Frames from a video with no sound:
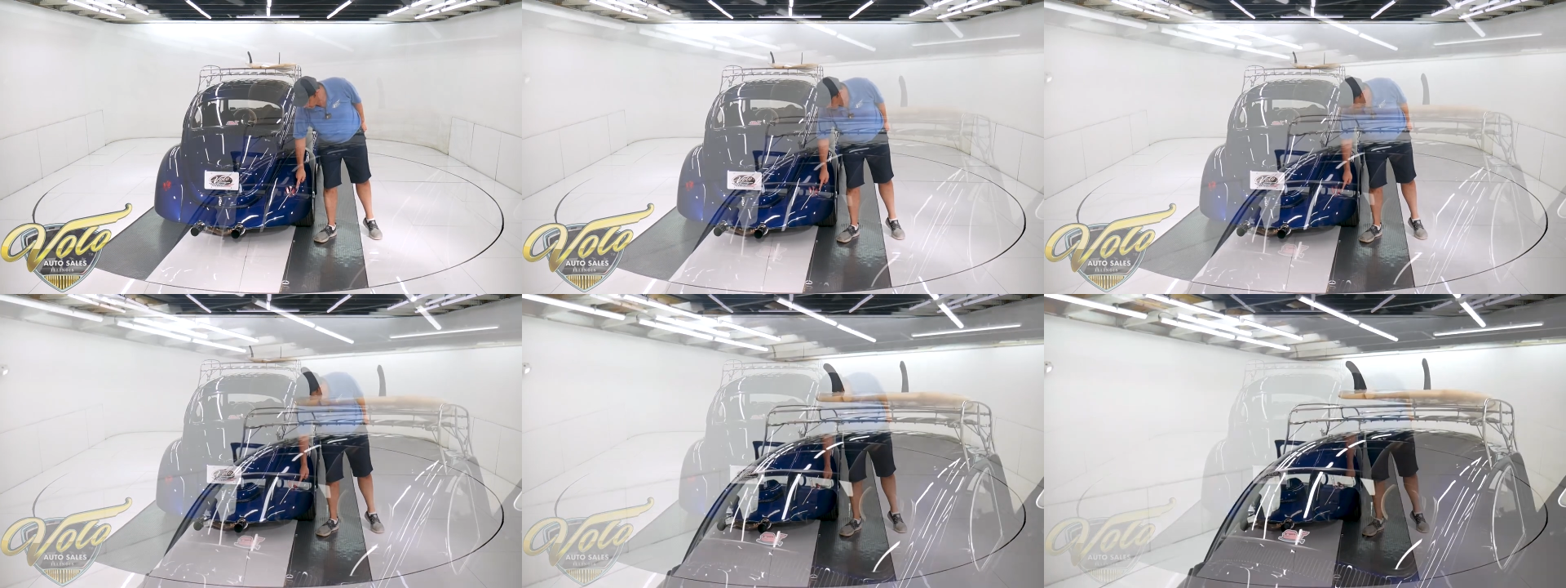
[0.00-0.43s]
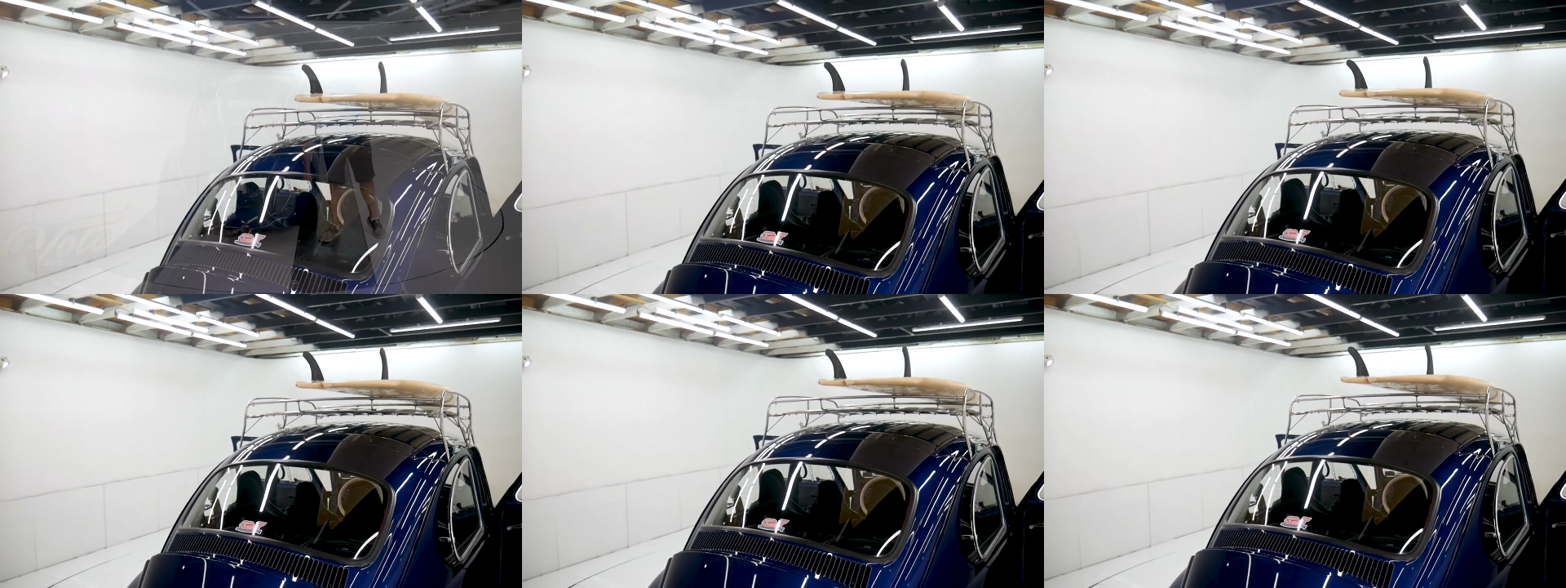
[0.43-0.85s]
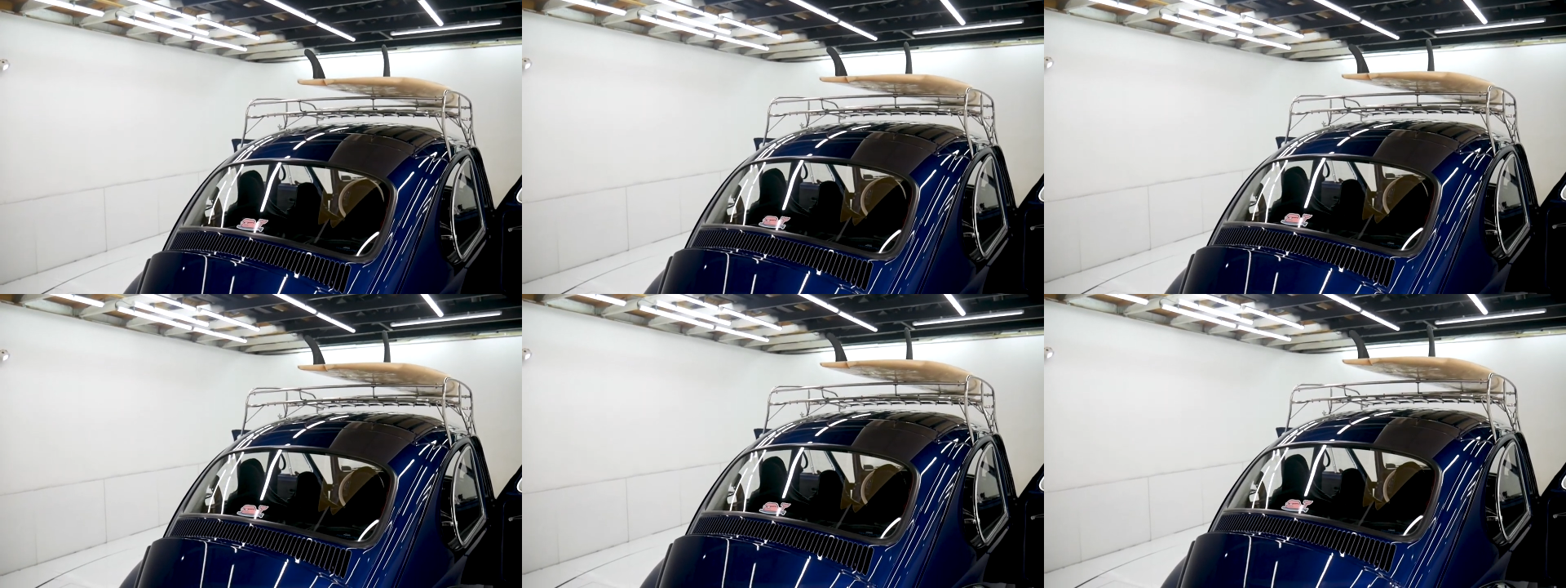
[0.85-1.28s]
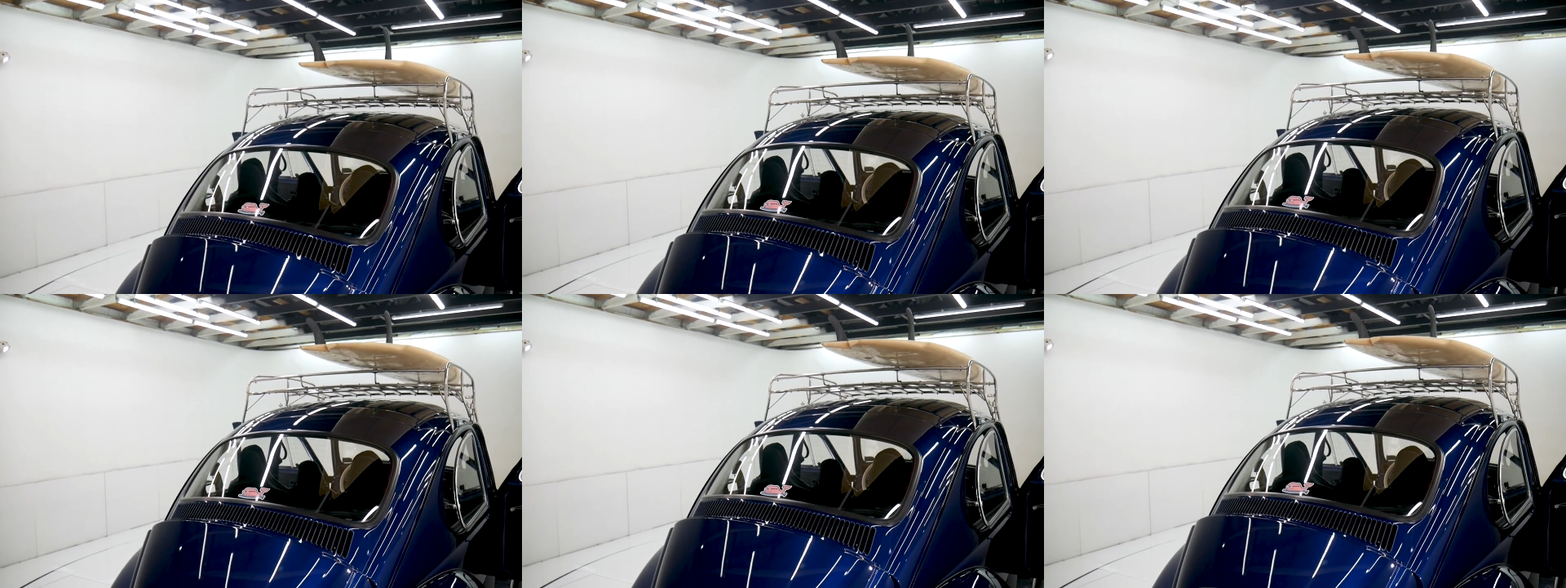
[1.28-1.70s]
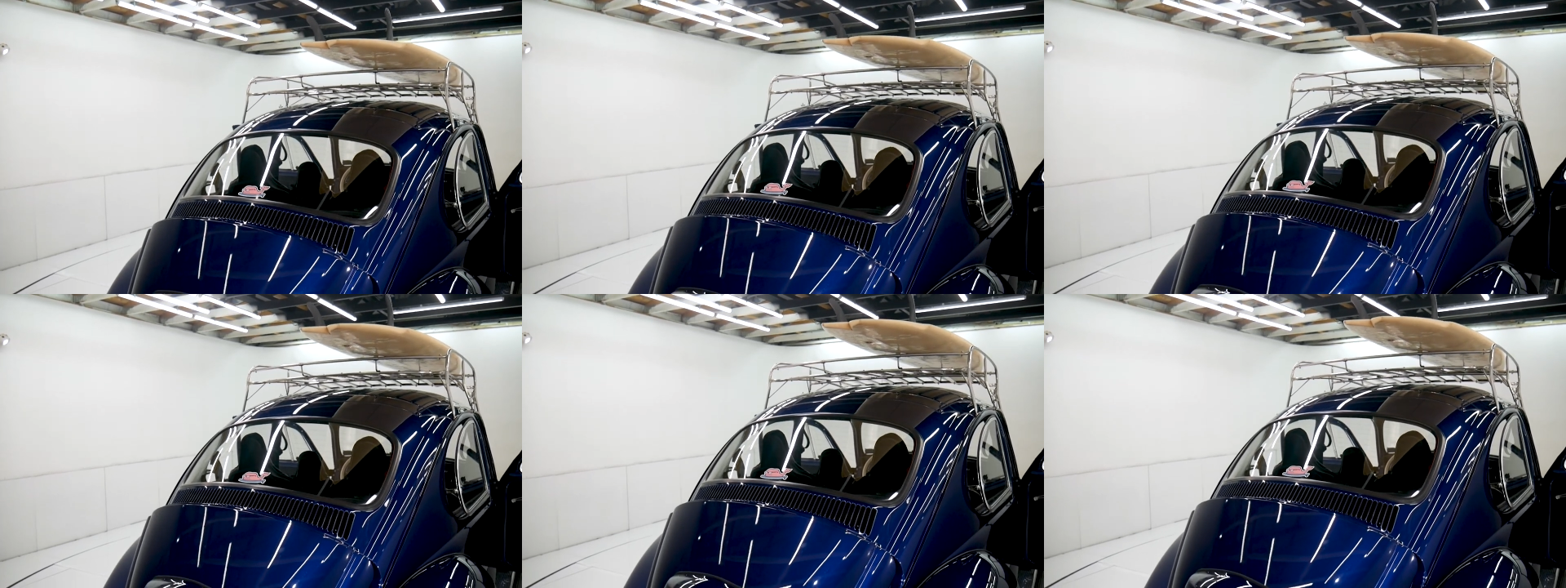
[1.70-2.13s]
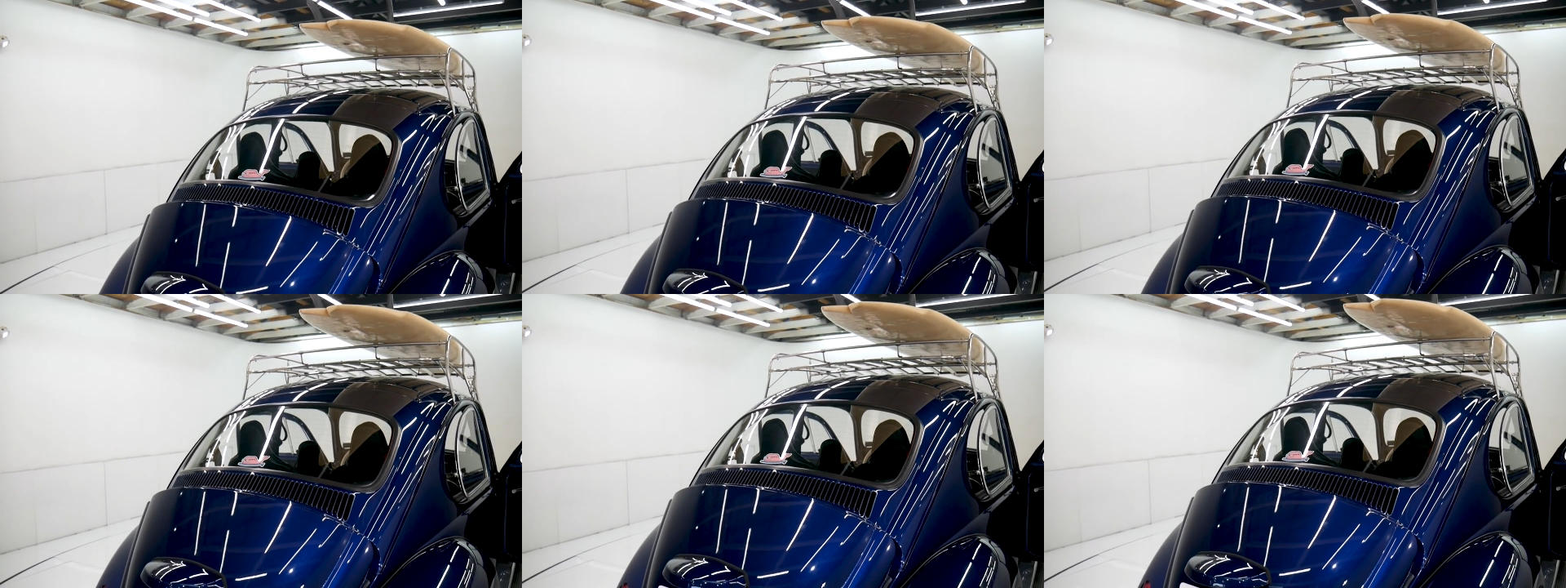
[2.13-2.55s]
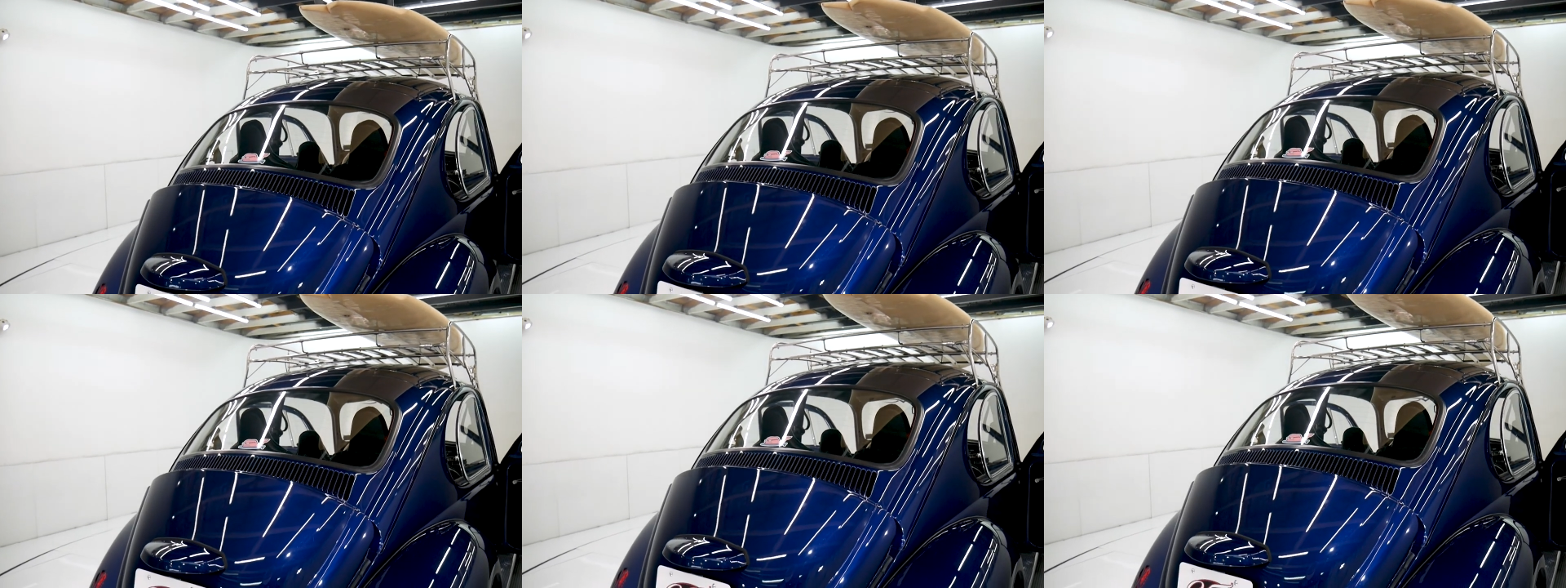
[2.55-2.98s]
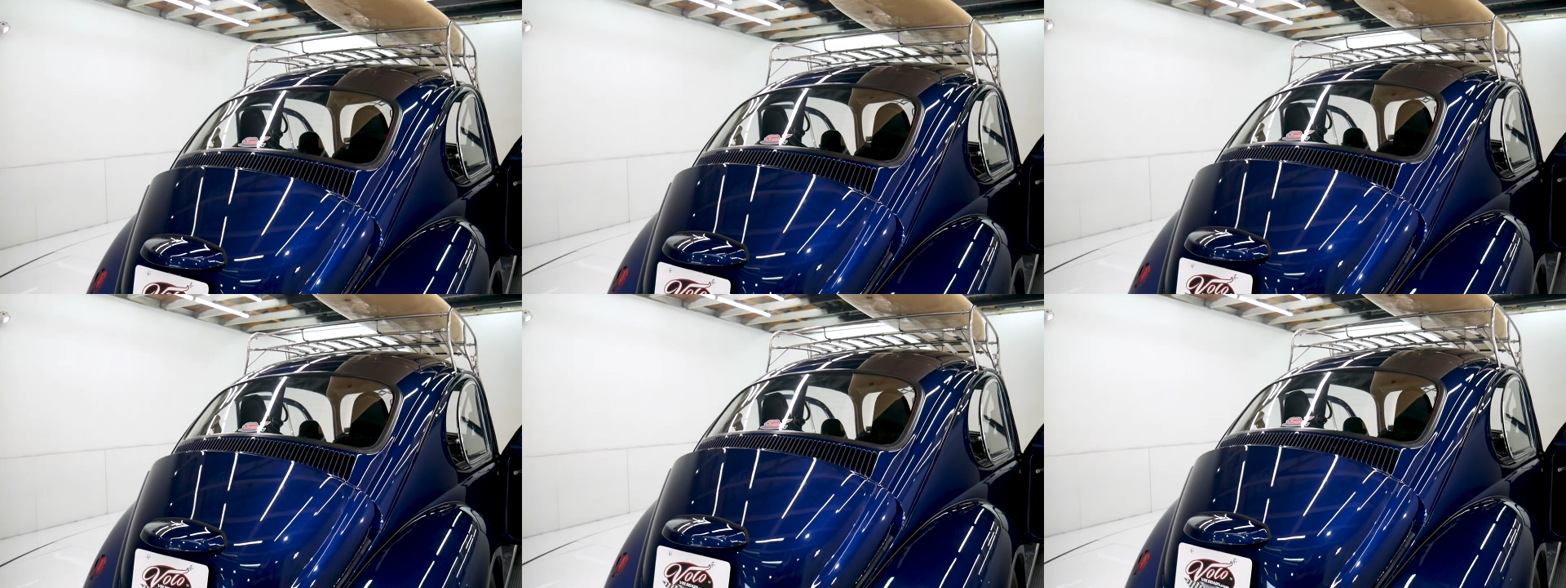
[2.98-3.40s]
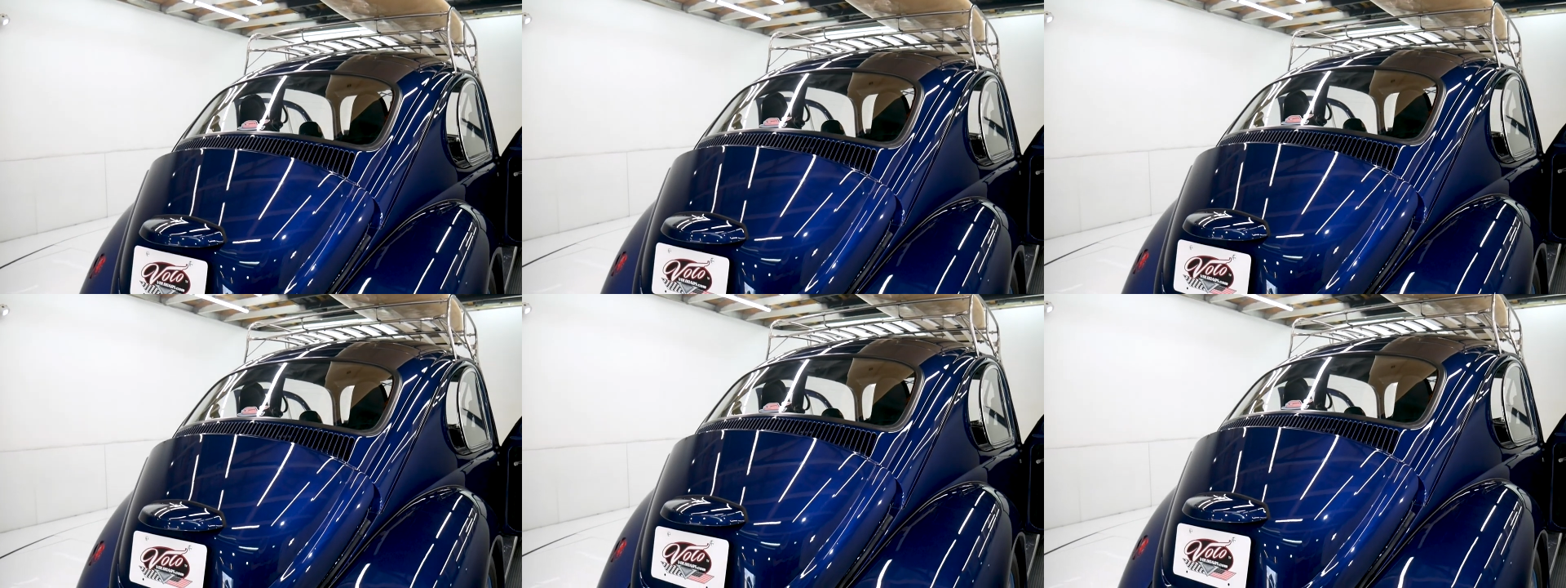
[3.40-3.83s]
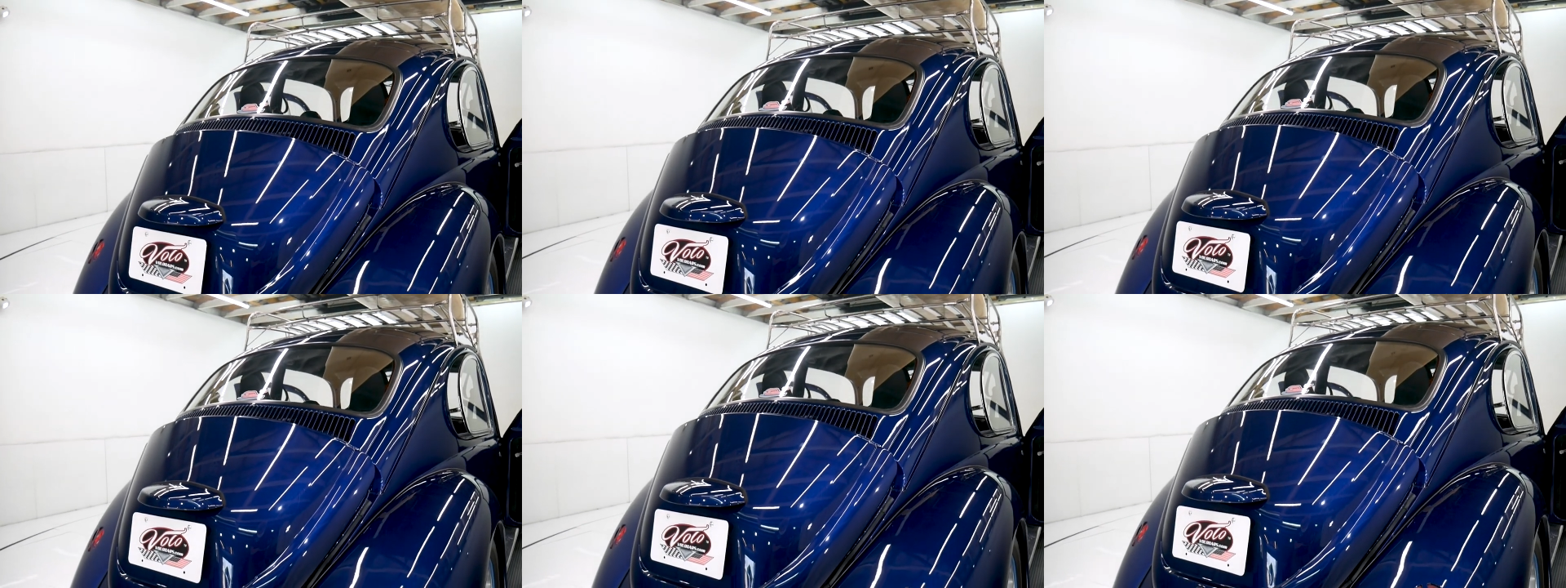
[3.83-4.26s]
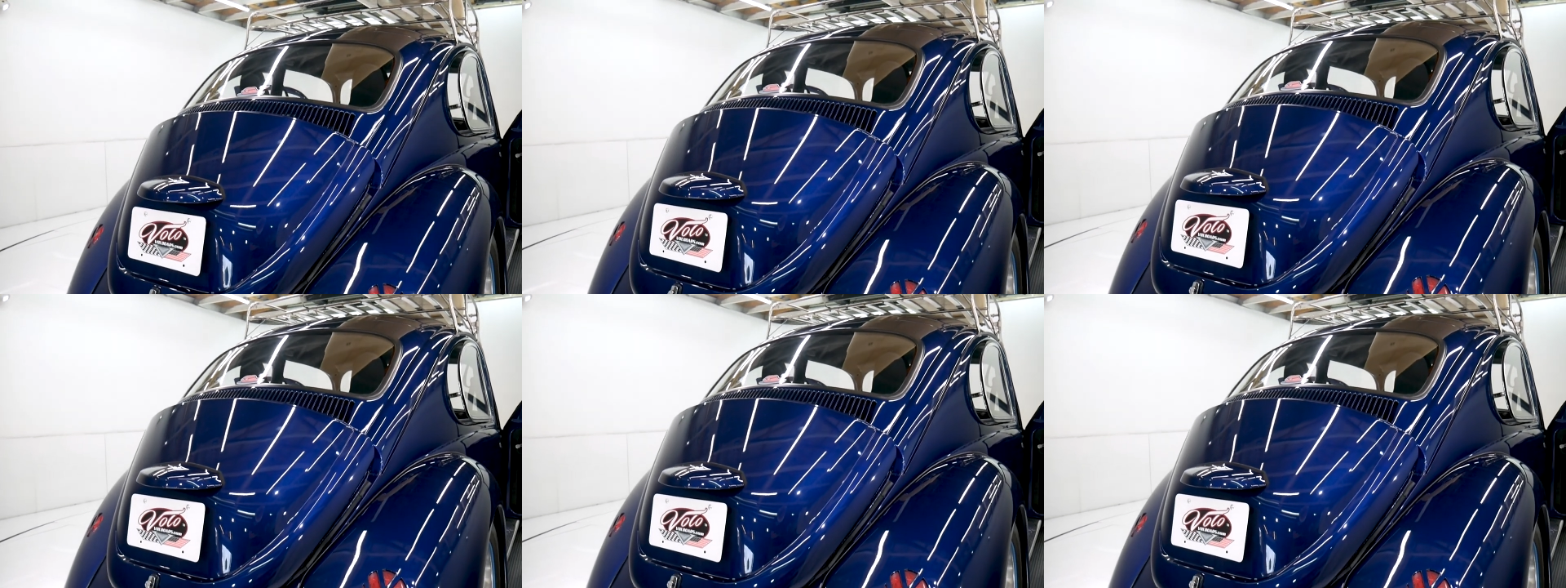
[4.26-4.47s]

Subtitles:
[unreadable: no face in view]